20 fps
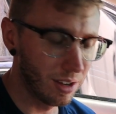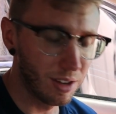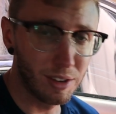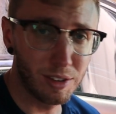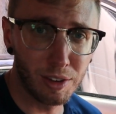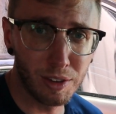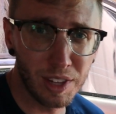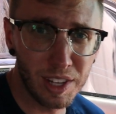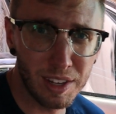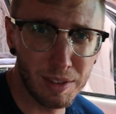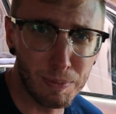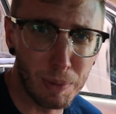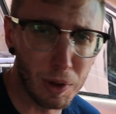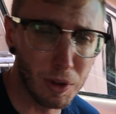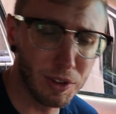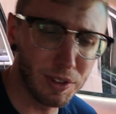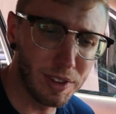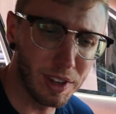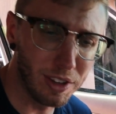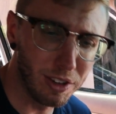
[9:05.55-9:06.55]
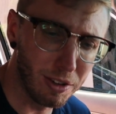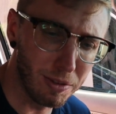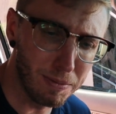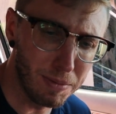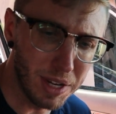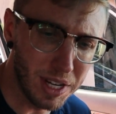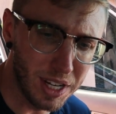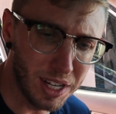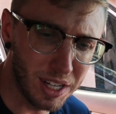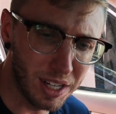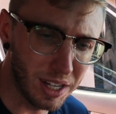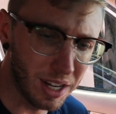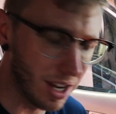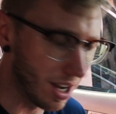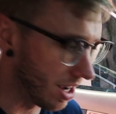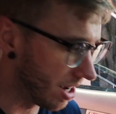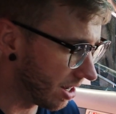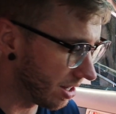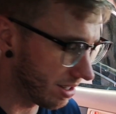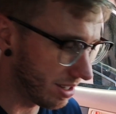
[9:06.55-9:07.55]
So these bolts end up being
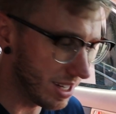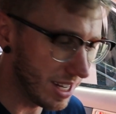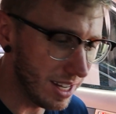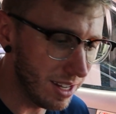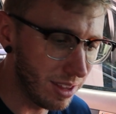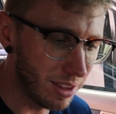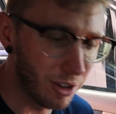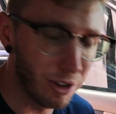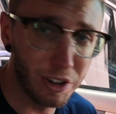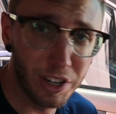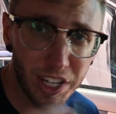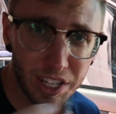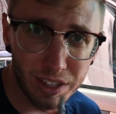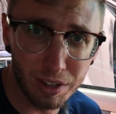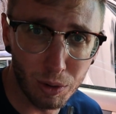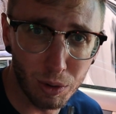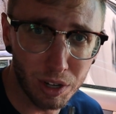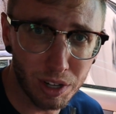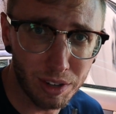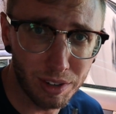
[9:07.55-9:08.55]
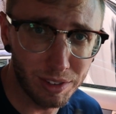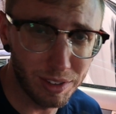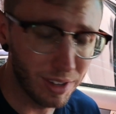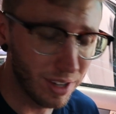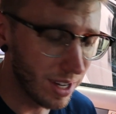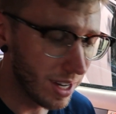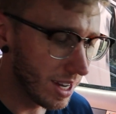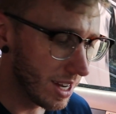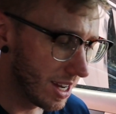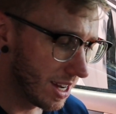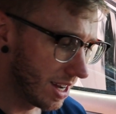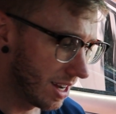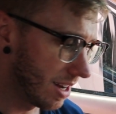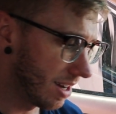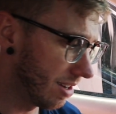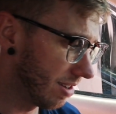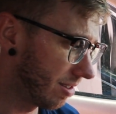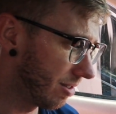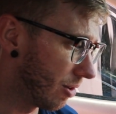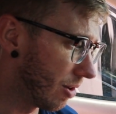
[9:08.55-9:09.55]
T30 Torx,
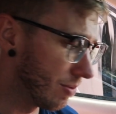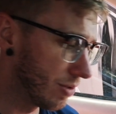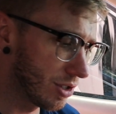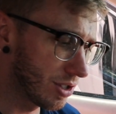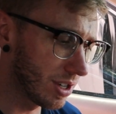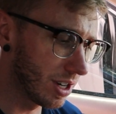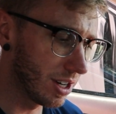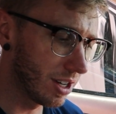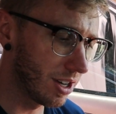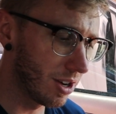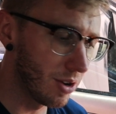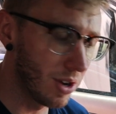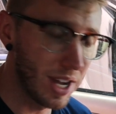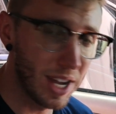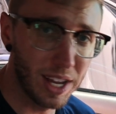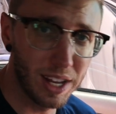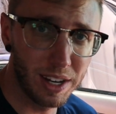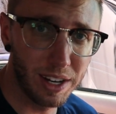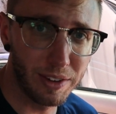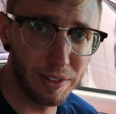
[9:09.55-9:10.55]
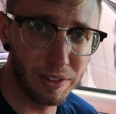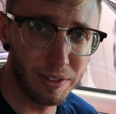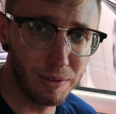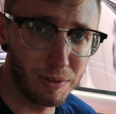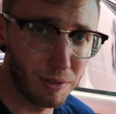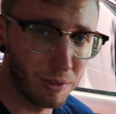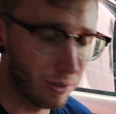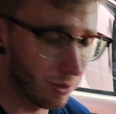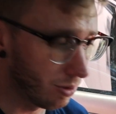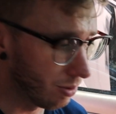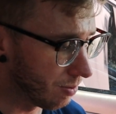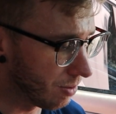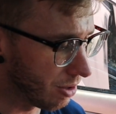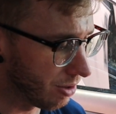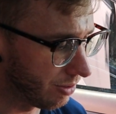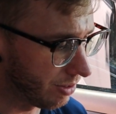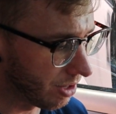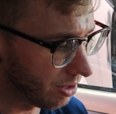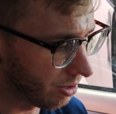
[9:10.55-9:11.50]
and so I'm just going to go ahead and remove